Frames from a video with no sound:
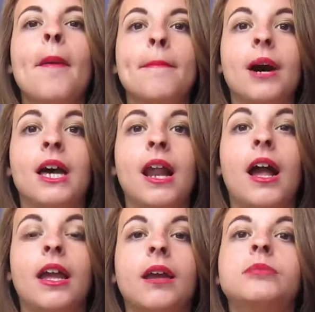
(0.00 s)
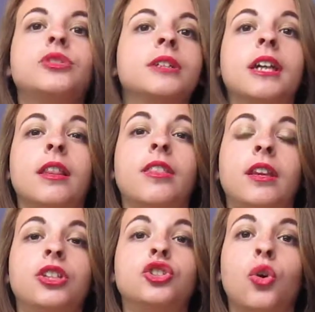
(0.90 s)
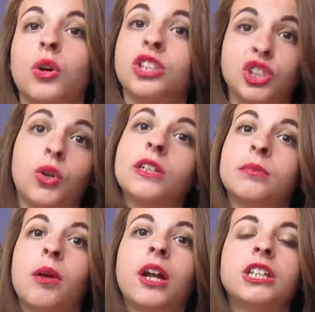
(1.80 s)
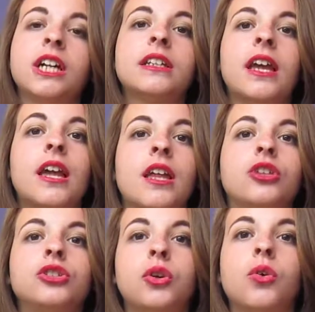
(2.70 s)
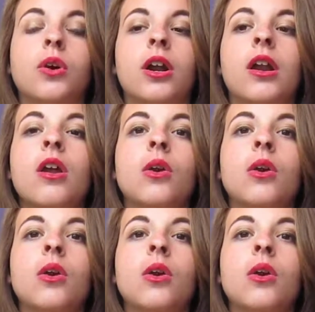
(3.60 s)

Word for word: but I am doing the Tor Shorts Project, and Tor,